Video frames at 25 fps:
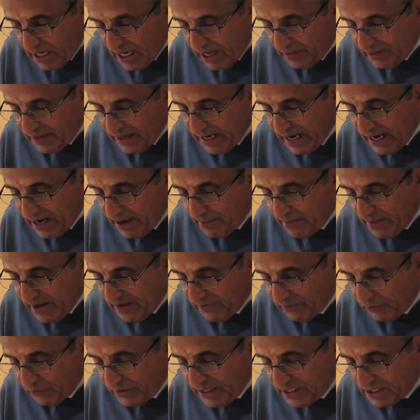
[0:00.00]
And the
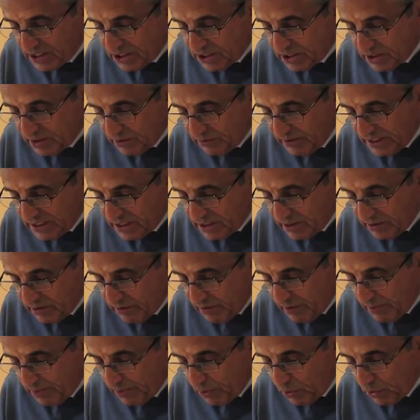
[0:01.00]
IMF recently
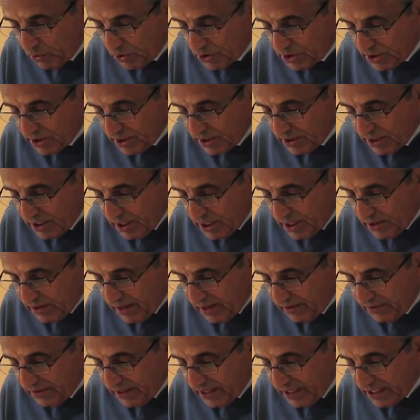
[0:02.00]
reported
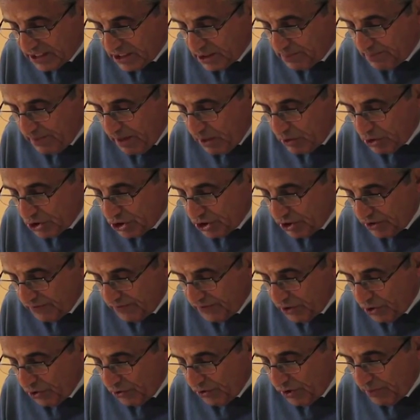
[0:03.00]
that the exposure of
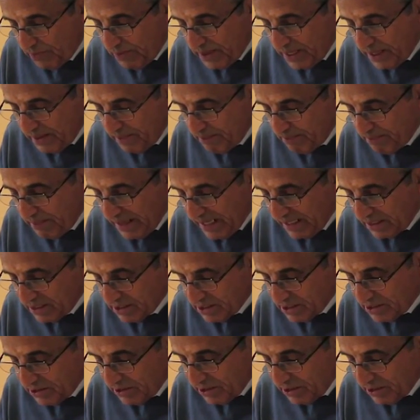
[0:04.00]
European banks to